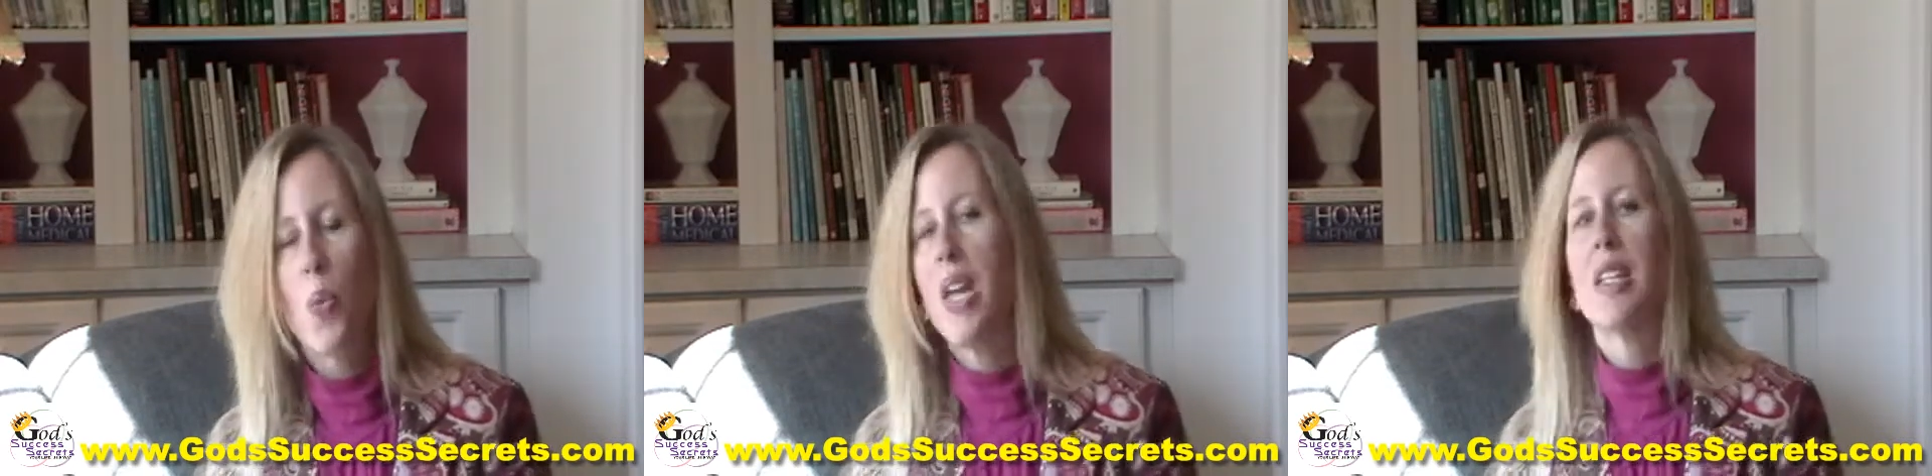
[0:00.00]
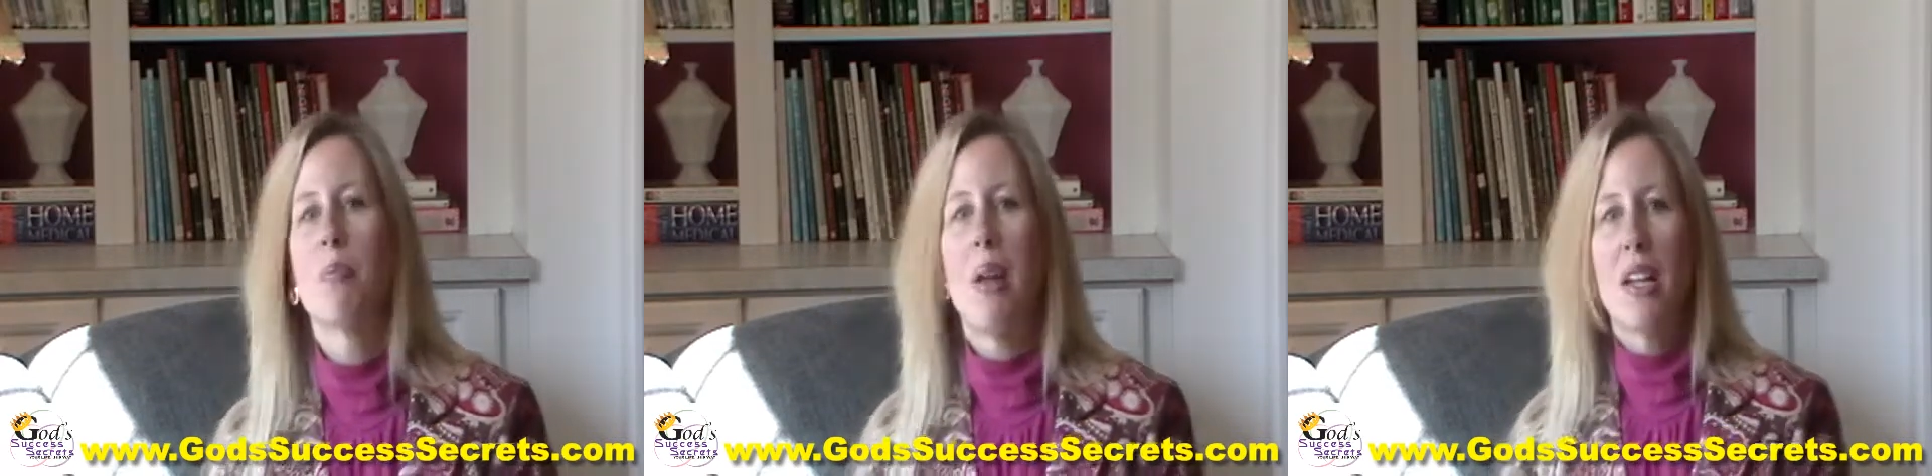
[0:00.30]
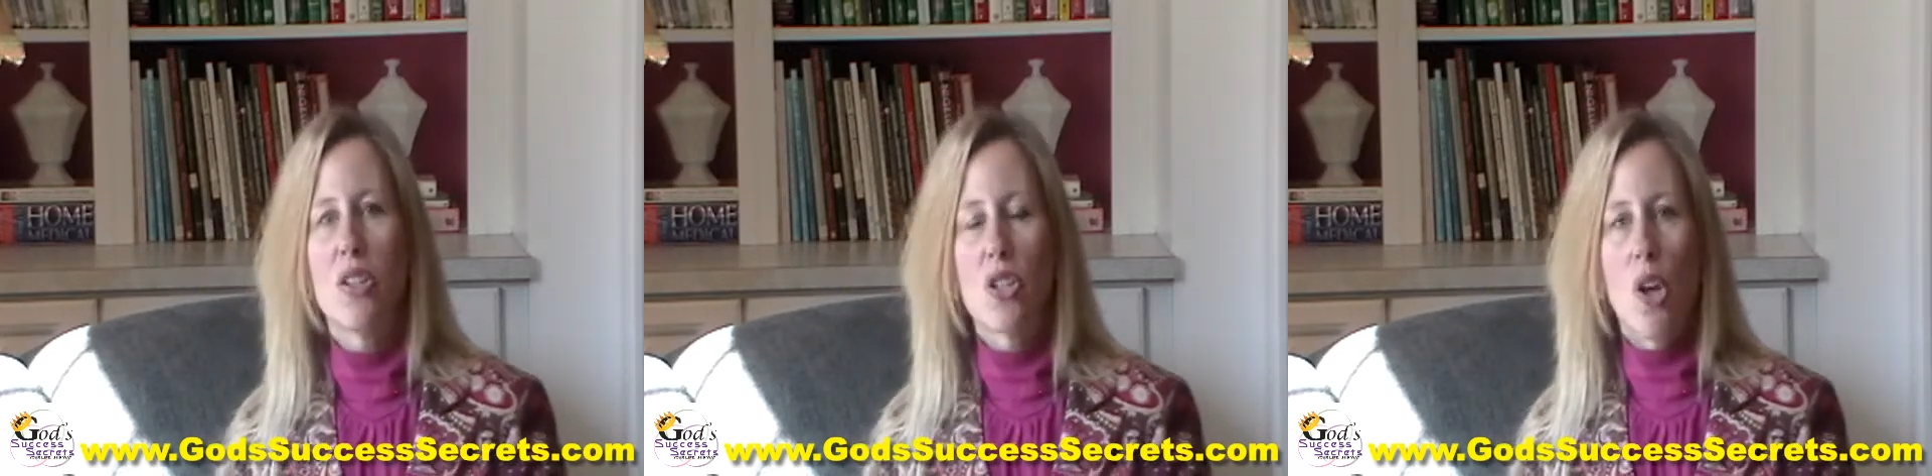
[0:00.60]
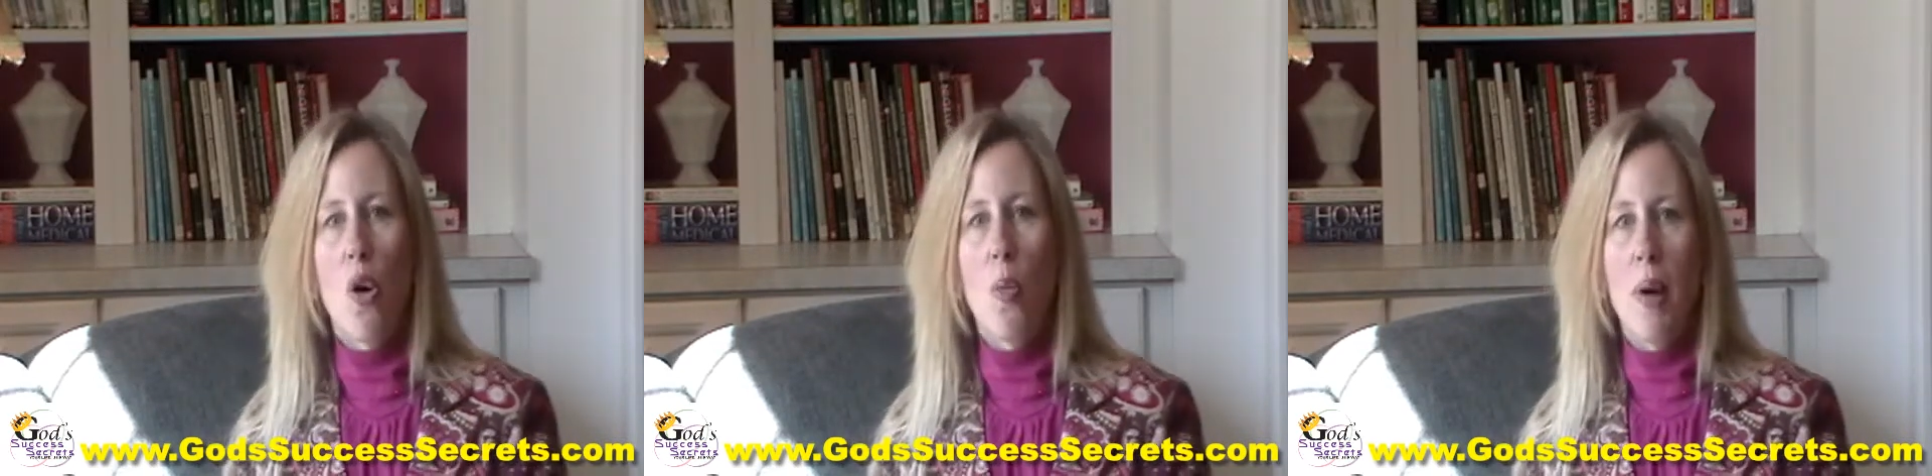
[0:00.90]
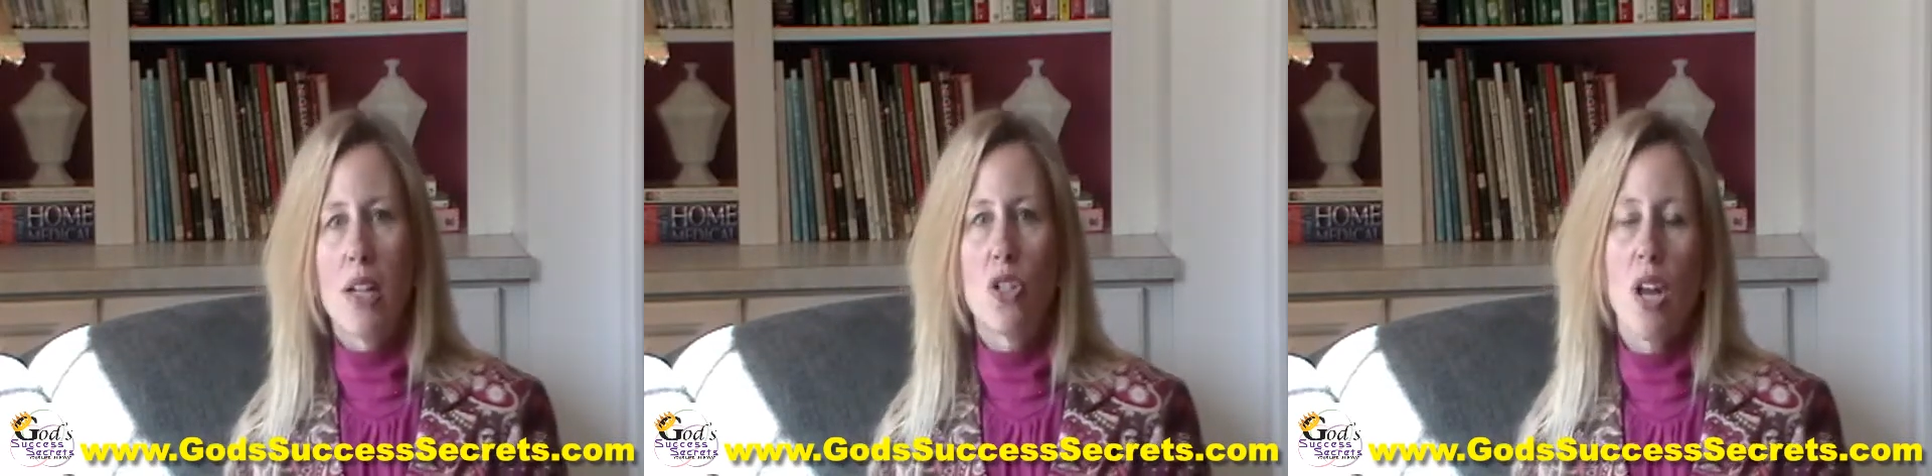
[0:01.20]
We had spent so
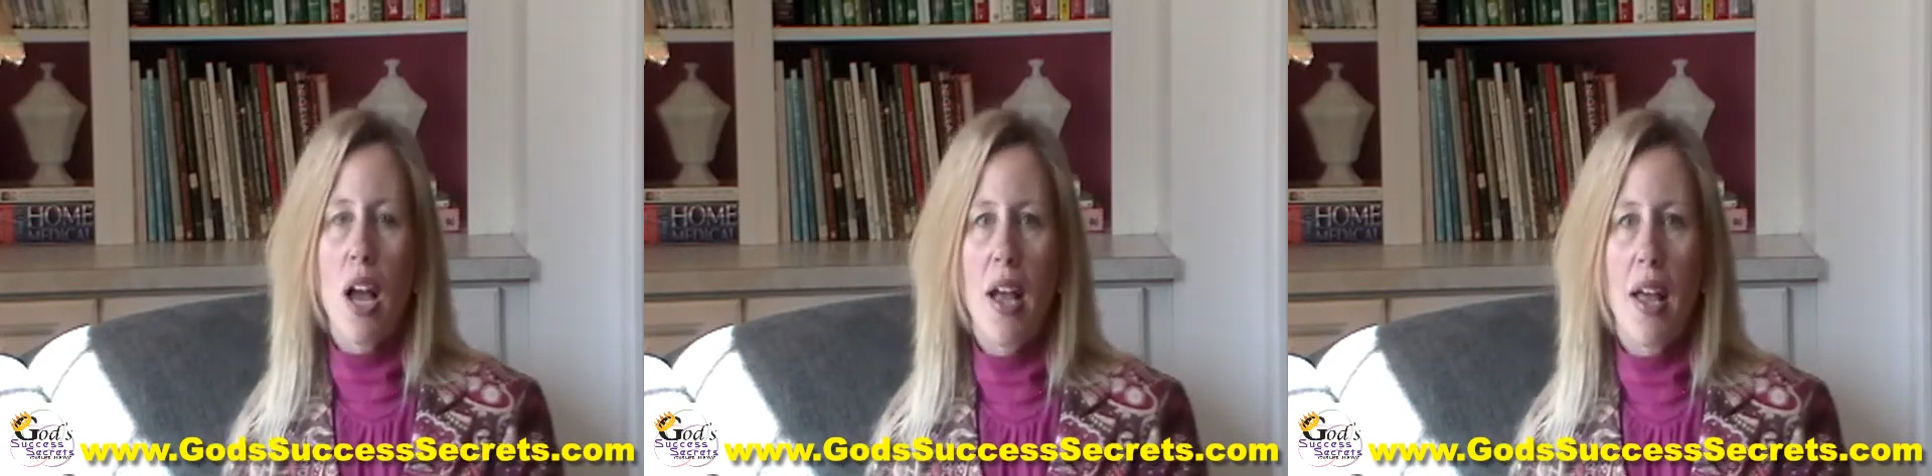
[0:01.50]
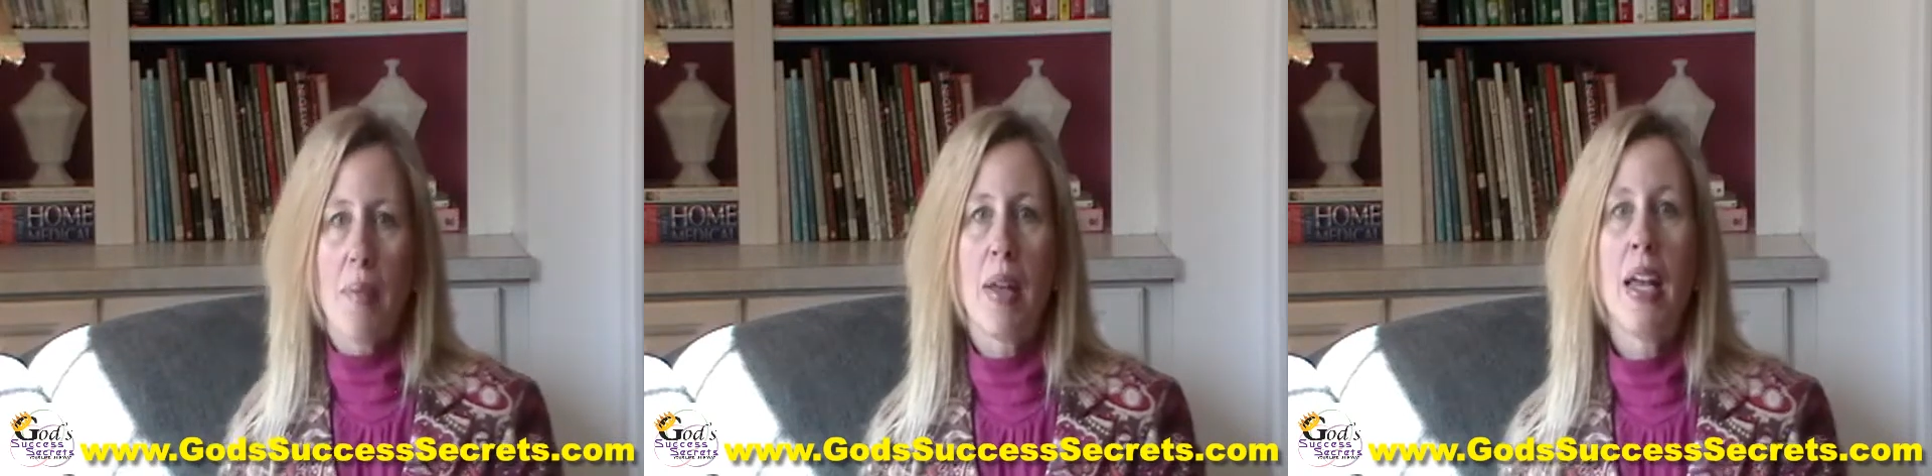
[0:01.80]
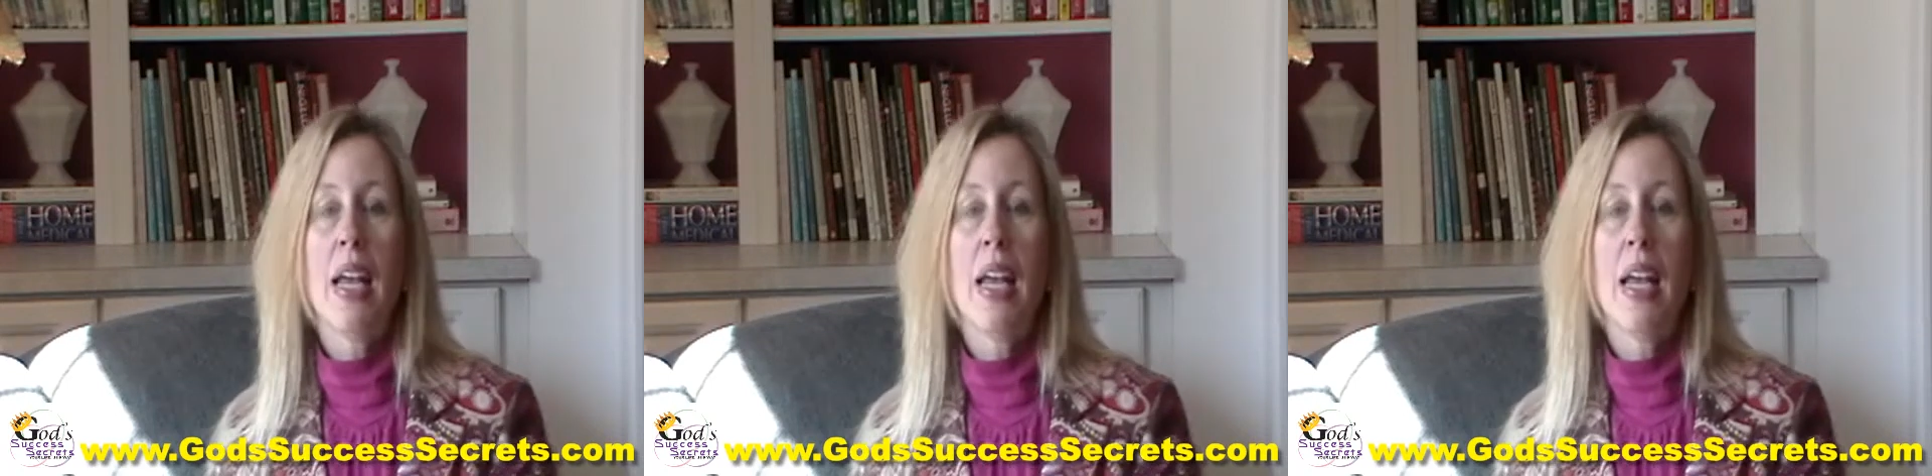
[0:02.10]
much time